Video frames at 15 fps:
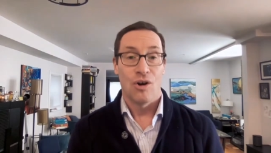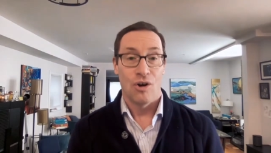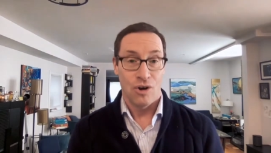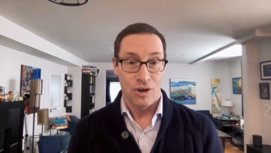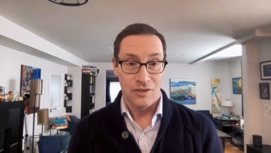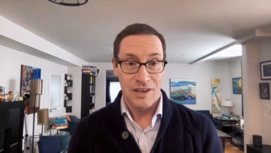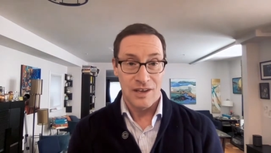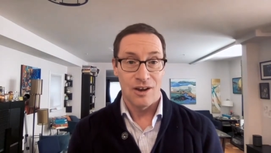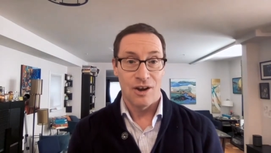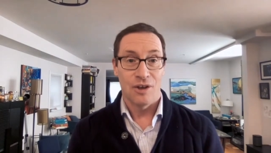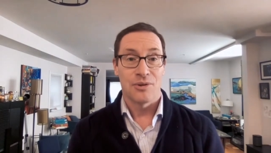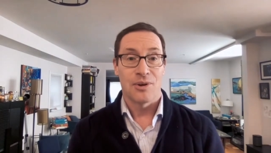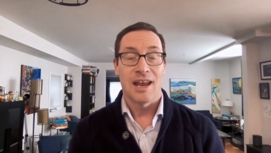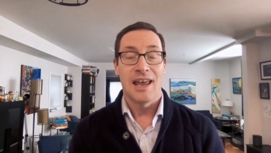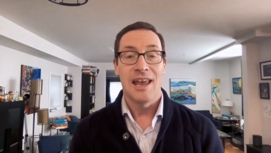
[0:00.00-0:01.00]
On the
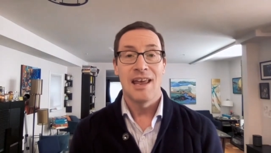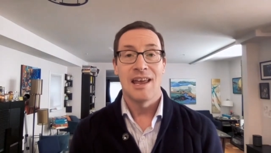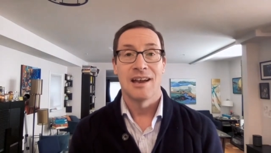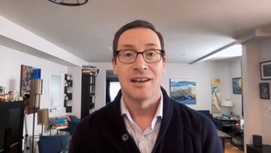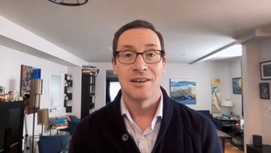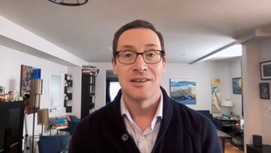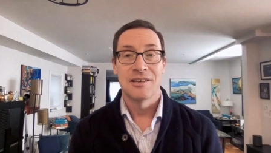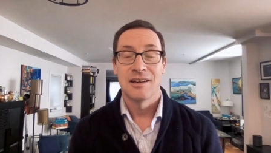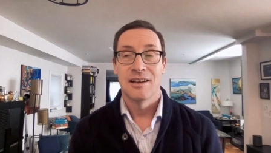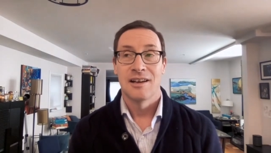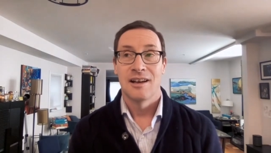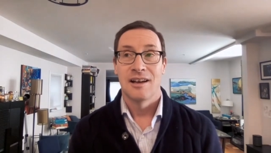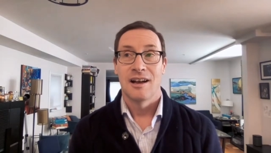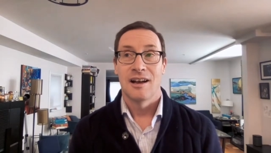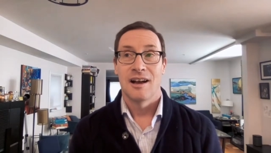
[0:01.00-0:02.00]
other hand,
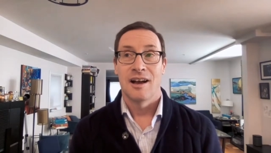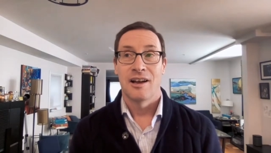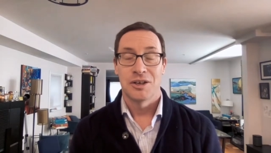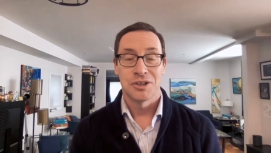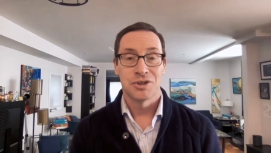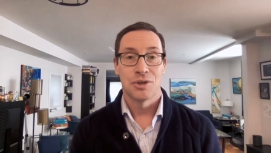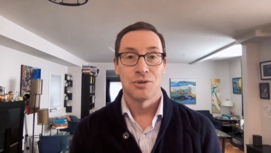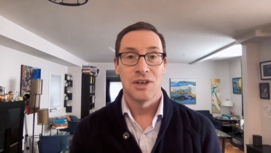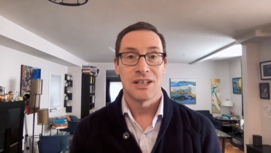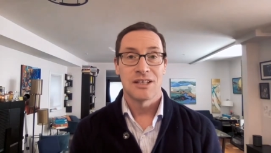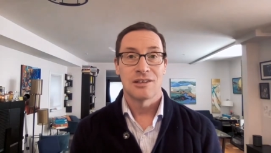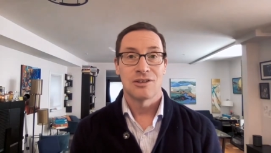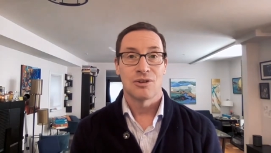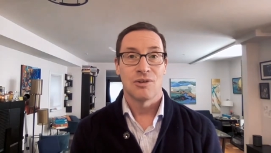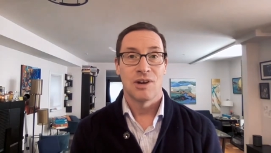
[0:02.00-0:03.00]
I also think
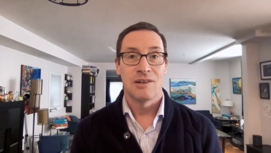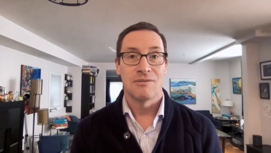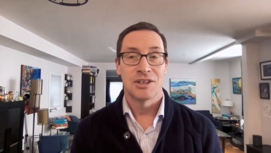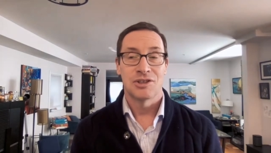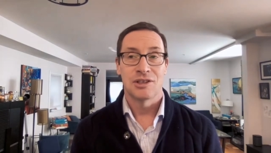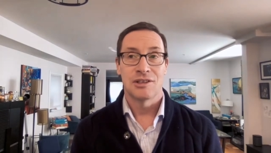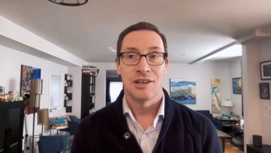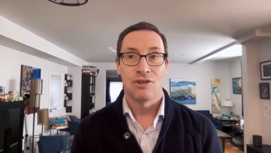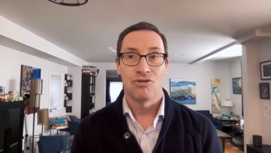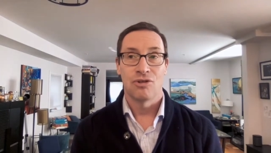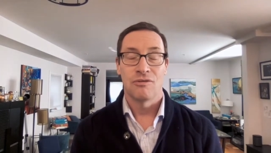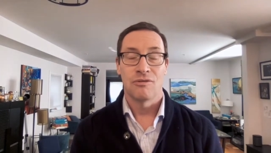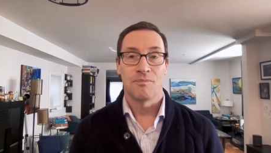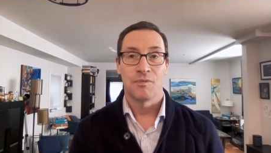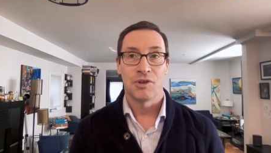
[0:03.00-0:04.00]
that the great
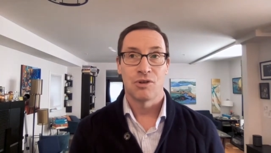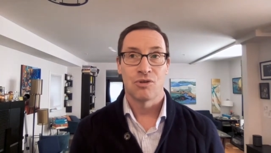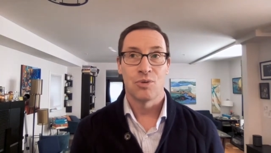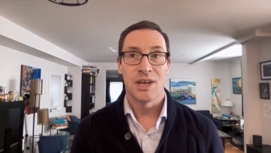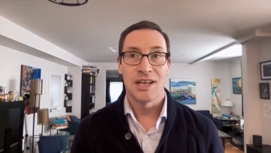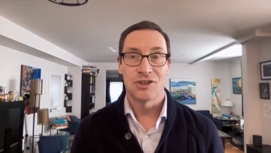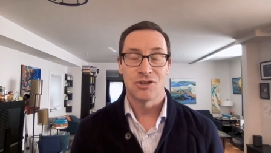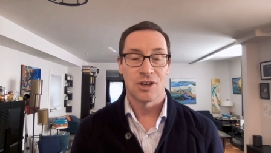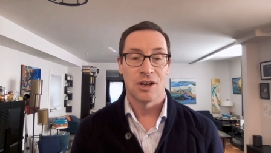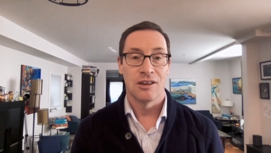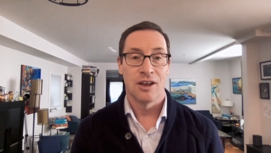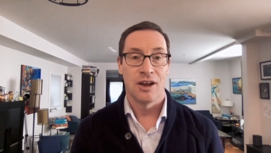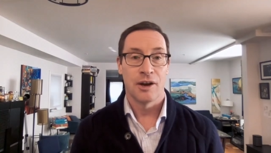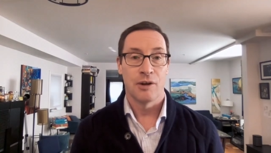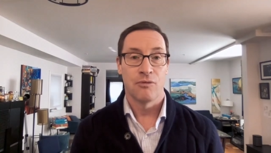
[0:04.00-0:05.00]
resignation creates a
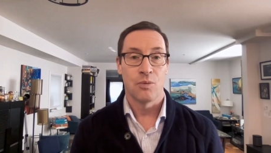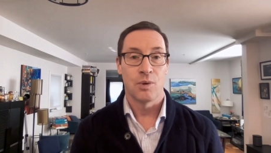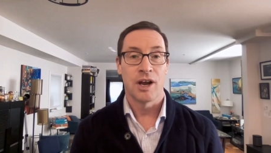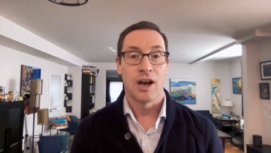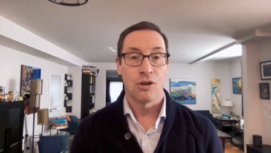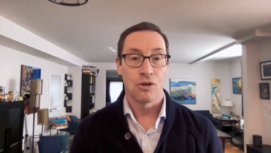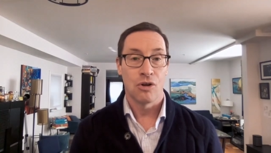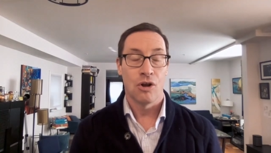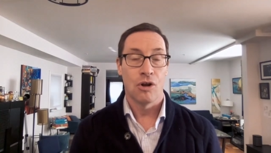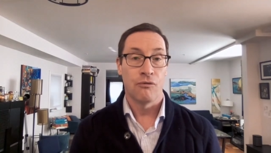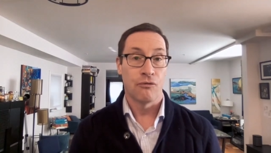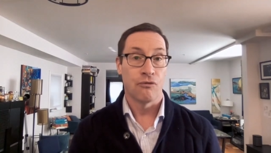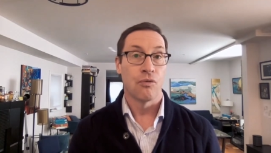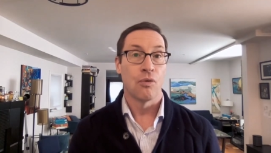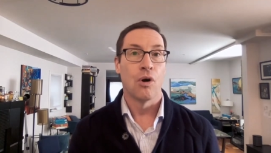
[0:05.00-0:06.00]
lot of what I'll call
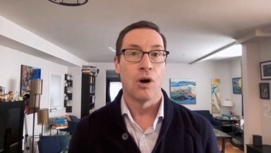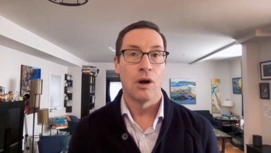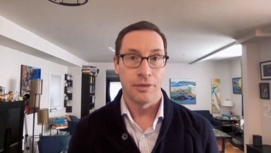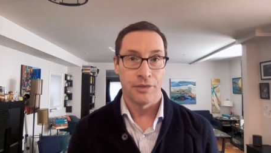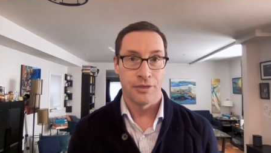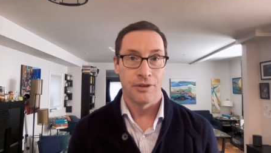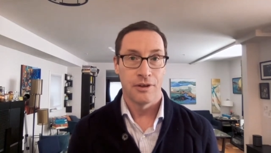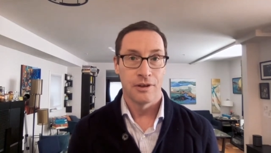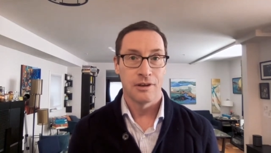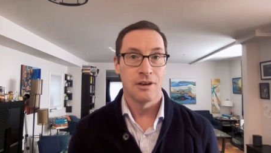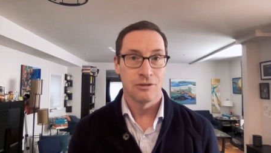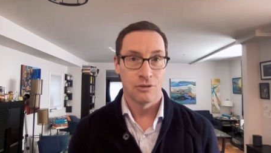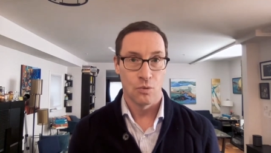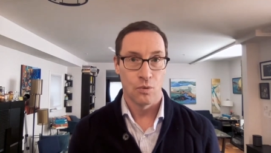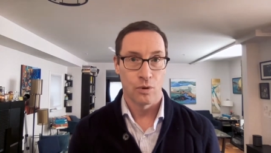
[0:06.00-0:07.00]
froth
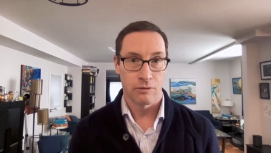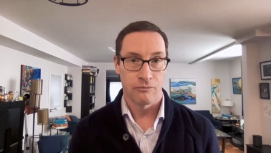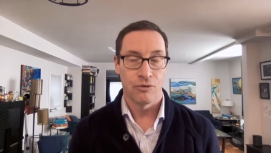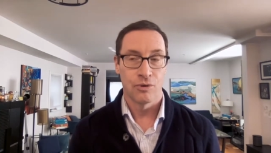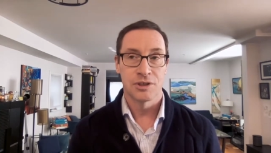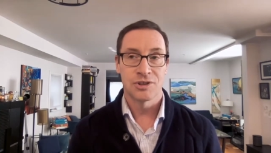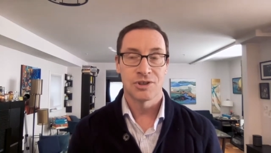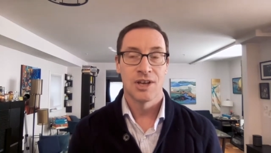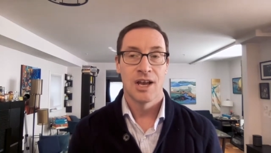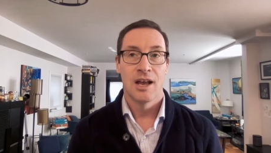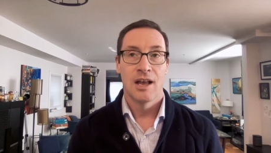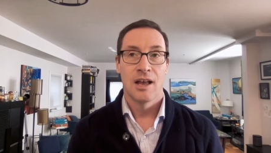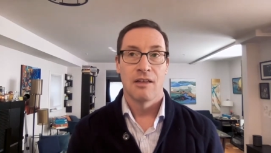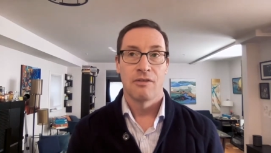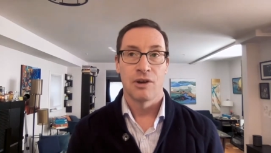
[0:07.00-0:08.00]
in the workforce.
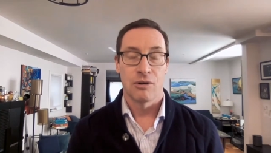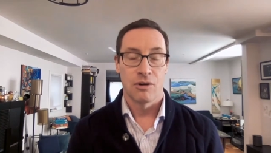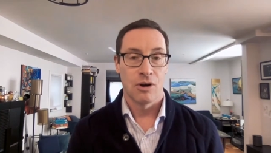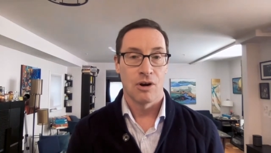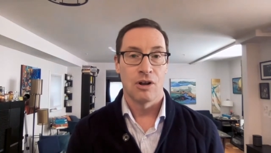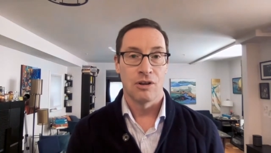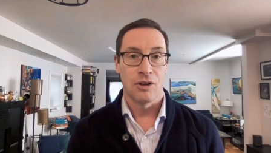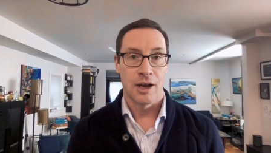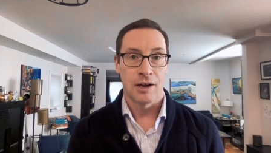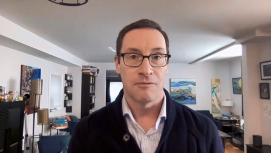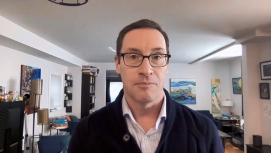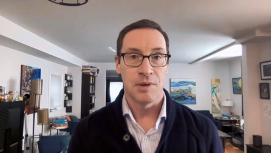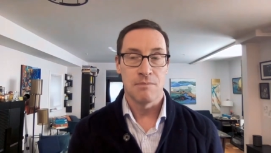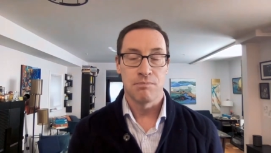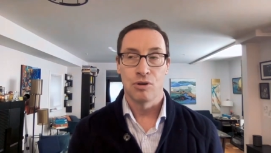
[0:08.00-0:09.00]
There are a lot
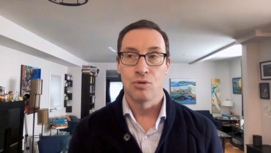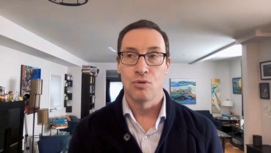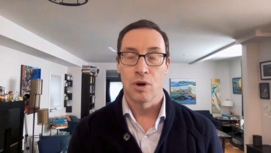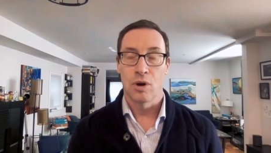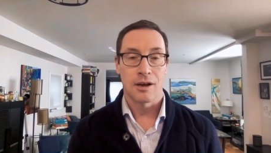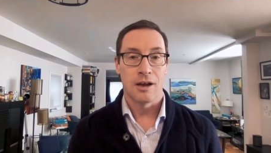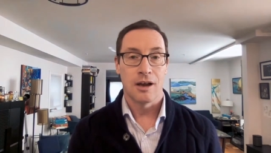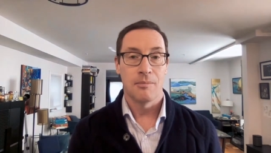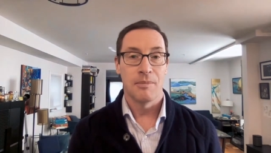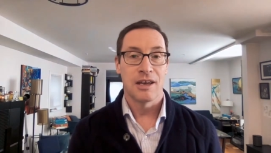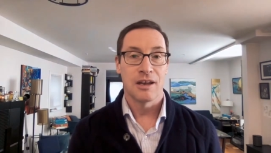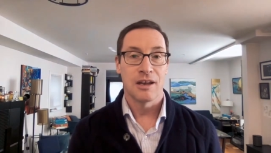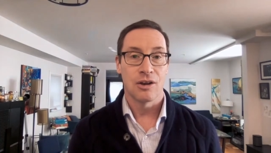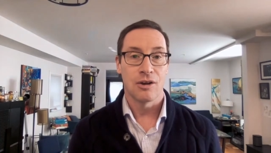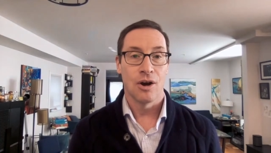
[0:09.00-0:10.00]
of people who are
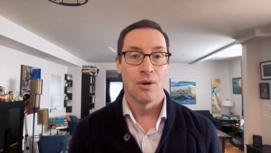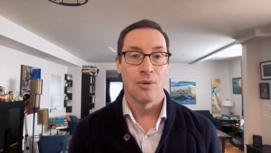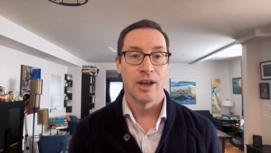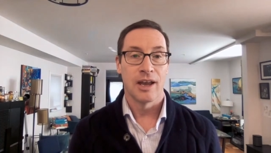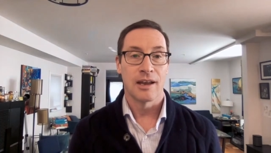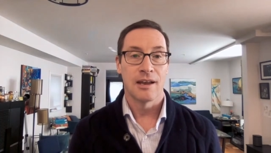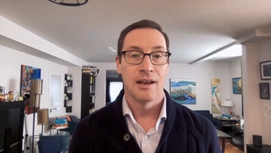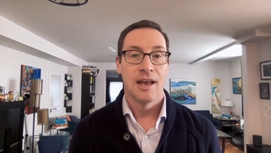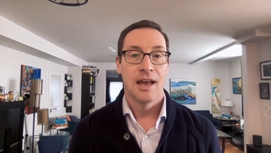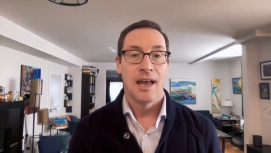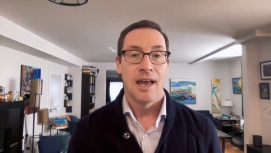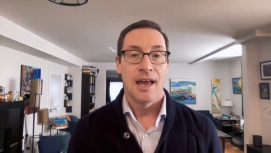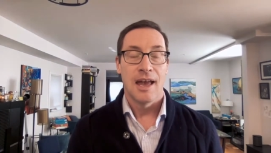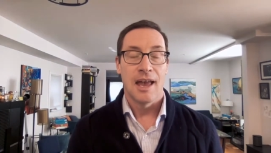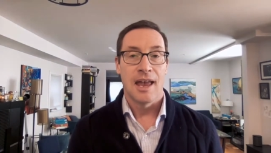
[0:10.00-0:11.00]
coming and going.
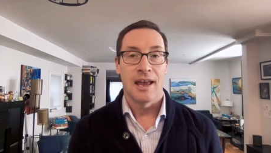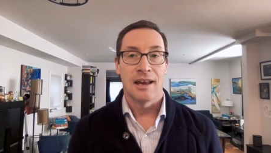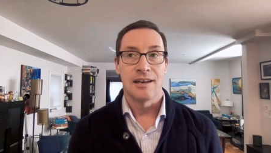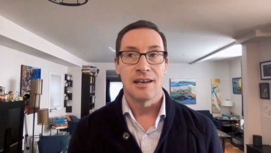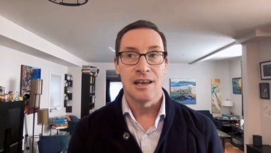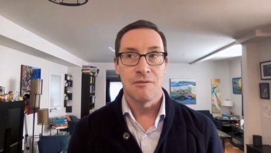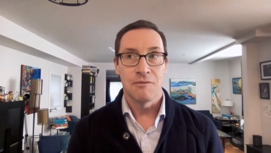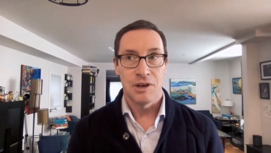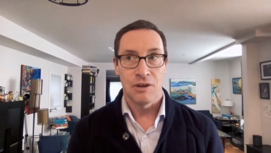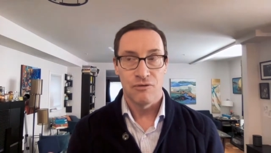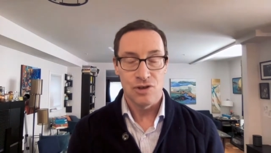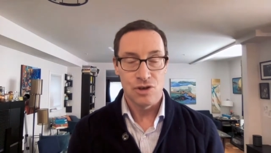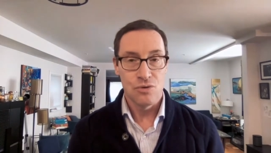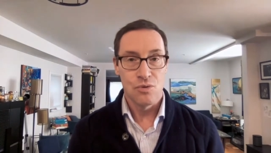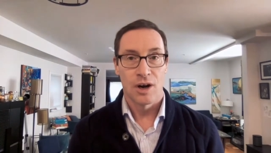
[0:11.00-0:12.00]
And even if
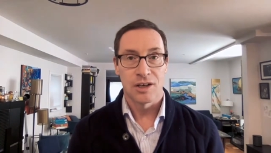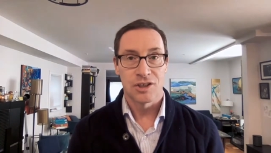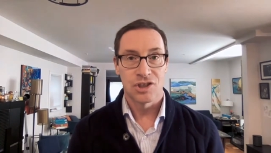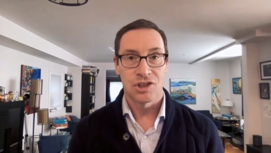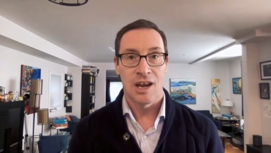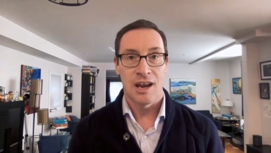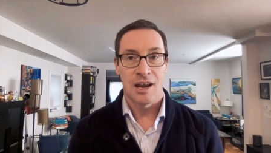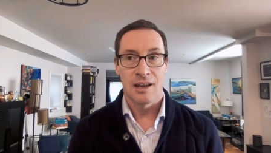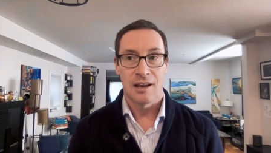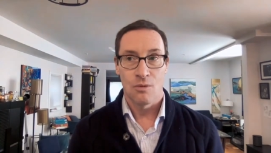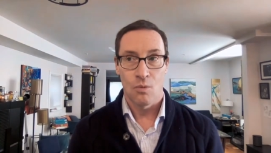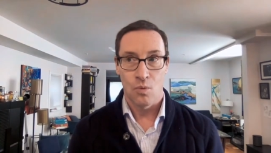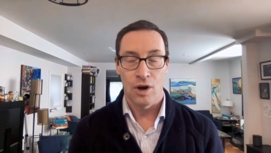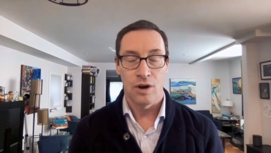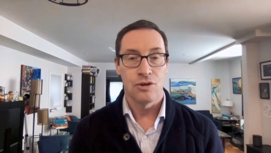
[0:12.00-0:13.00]
you are
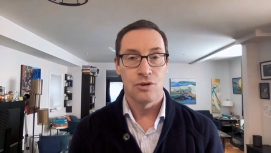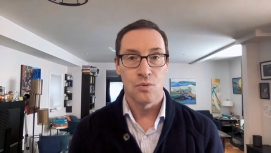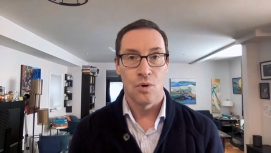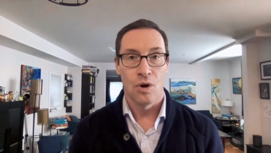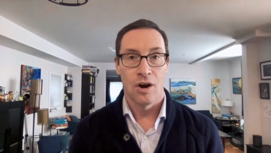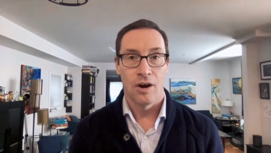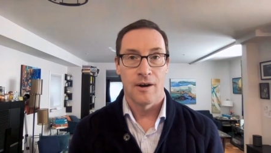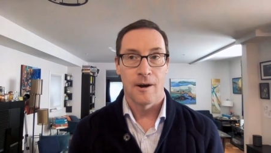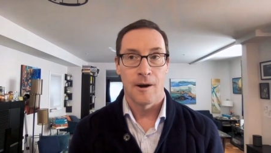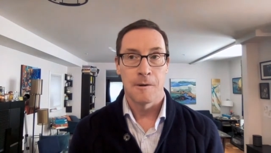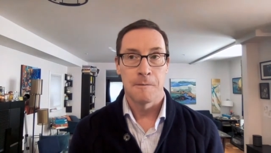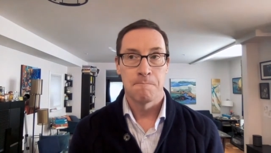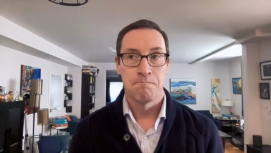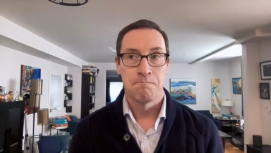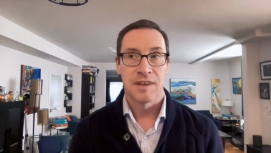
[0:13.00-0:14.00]
staying where you are,